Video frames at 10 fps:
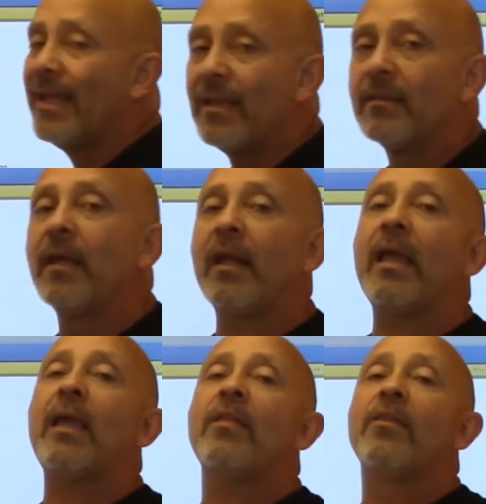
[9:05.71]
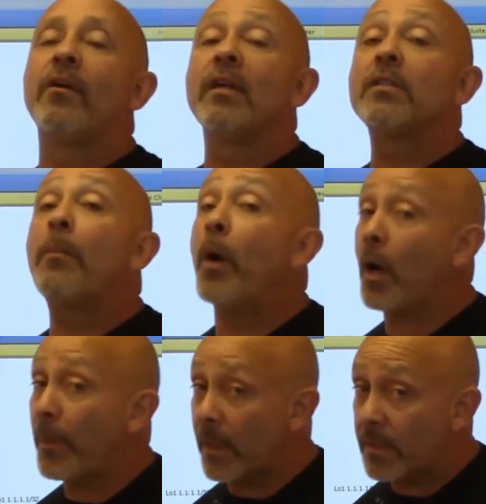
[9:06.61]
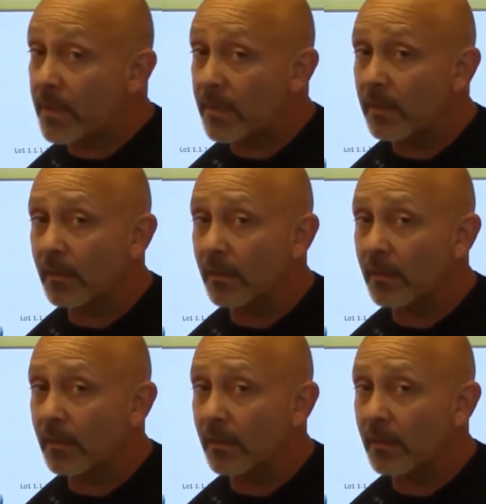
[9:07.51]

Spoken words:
There is a purpose.